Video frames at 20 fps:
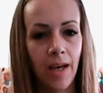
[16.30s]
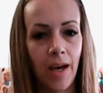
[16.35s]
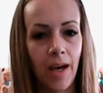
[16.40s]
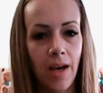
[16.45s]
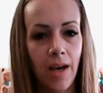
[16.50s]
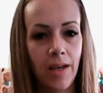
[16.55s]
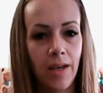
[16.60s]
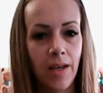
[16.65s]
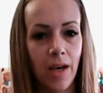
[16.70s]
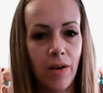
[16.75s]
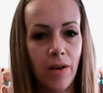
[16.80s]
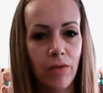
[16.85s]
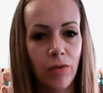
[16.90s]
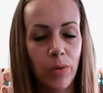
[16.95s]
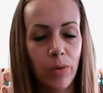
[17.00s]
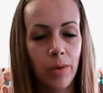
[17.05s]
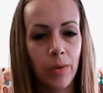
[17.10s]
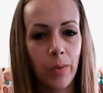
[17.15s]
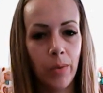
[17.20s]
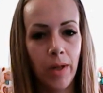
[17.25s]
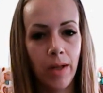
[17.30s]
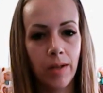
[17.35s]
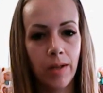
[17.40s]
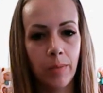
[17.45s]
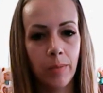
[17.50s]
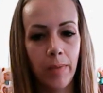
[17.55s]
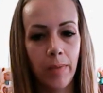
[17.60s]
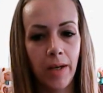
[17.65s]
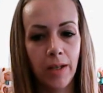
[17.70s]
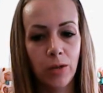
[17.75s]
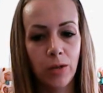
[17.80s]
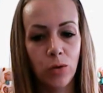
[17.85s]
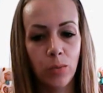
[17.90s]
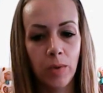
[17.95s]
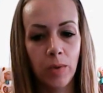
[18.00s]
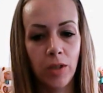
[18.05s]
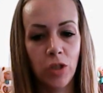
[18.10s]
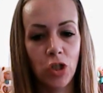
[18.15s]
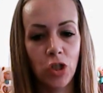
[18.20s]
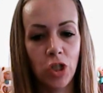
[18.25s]
everyone, welcome back to my
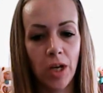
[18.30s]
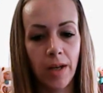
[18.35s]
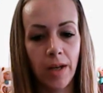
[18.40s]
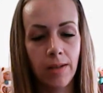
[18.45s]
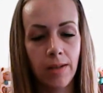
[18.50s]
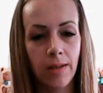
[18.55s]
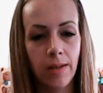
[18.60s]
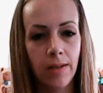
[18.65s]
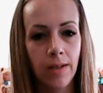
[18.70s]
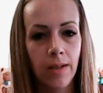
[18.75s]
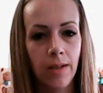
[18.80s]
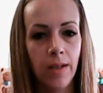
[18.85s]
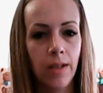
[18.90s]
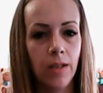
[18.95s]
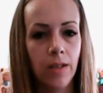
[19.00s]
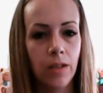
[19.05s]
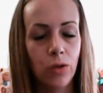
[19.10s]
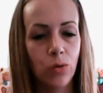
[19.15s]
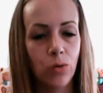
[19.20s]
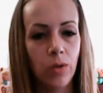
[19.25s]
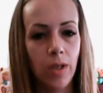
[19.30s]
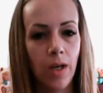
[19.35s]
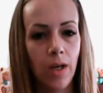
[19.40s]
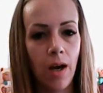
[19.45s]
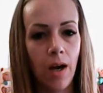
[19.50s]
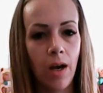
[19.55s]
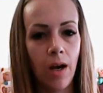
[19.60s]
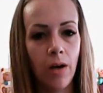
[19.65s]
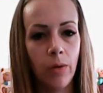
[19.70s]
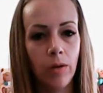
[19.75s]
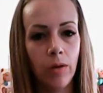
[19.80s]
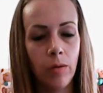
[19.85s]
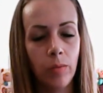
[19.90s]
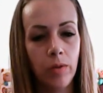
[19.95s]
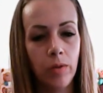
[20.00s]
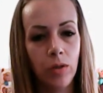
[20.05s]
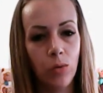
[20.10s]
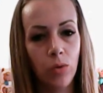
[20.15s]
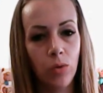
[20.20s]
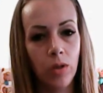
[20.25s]
channel. Today I will be
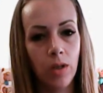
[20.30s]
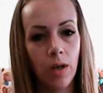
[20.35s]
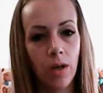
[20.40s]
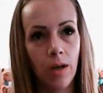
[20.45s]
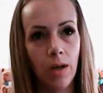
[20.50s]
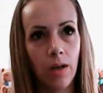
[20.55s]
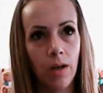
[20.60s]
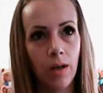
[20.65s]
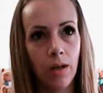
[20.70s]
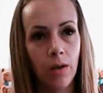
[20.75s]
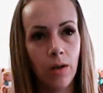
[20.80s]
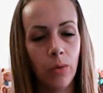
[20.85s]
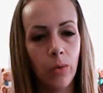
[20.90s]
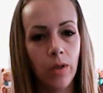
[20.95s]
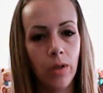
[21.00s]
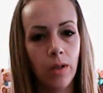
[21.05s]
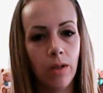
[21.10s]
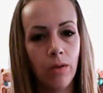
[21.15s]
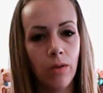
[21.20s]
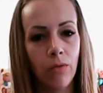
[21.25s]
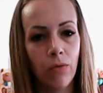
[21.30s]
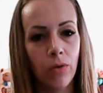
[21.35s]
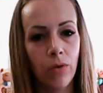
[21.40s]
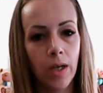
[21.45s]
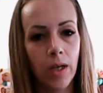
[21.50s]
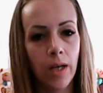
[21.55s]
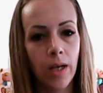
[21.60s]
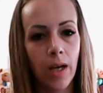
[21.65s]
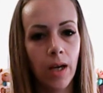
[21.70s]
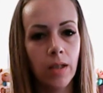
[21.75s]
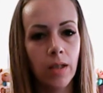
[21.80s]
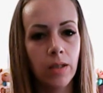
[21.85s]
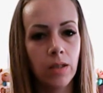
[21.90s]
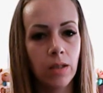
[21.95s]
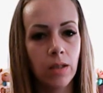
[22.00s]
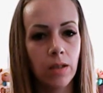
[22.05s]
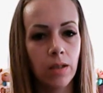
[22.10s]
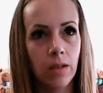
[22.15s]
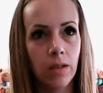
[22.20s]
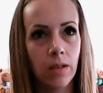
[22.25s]
doing a weekly forecast
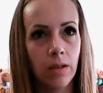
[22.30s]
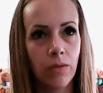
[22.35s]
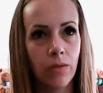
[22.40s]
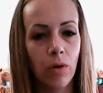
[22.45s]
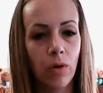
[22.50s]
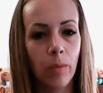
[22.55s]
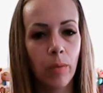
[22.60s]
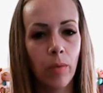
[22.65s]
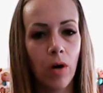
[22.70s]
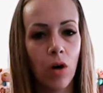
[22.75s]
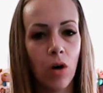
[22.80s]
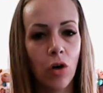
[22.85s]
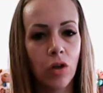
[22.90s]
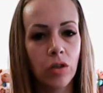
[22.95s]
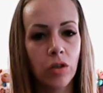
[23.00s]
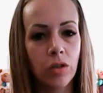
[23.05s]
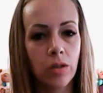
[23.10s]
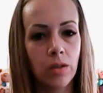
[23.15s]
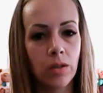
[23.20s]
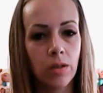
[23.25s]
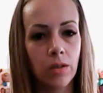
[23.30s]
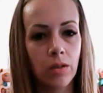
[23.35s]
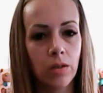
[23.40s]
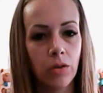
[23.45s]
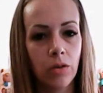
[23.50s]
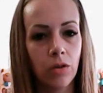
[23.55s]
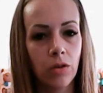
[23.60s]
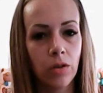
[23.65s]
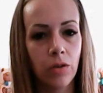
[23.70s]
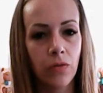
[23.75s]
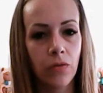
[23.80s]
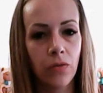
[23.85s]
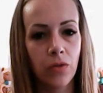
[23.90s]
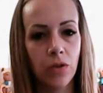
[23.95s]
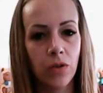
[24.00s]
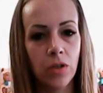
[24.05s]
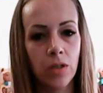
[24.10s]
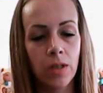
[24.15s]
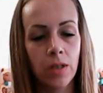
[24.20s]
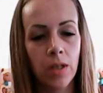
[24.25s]
from August
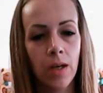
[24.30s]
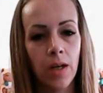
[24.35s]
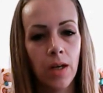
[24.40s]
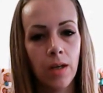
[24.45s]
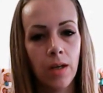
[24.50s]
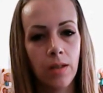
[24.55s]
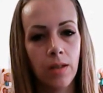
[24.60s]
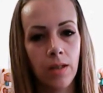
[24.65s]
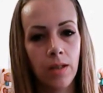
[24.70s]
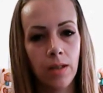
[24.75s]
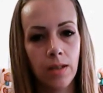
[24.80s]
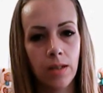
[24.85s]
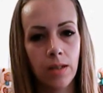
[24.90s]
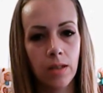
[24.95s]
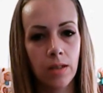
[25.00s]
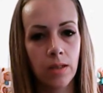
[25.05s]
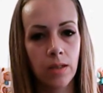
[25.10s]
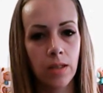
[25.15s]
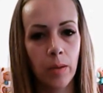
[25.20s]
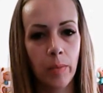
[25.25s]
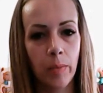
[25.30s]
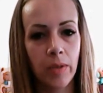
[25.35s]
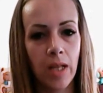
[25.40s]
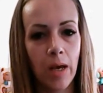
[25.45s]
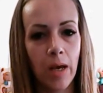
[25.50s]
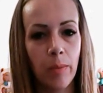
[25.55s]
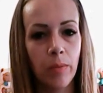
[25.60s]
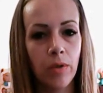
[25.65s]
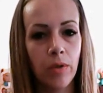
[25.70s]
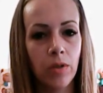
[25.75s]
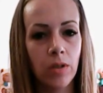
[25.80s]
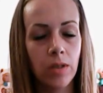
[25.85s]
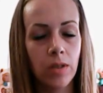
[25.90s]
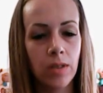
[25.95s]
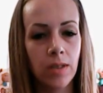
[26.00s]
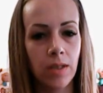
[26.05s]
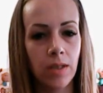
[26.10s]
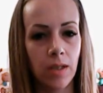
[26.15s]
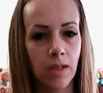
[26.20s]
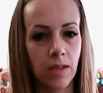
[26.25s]
31st till September
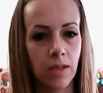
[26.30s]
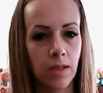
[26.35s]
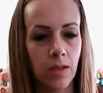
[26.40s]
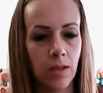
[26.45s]
6th.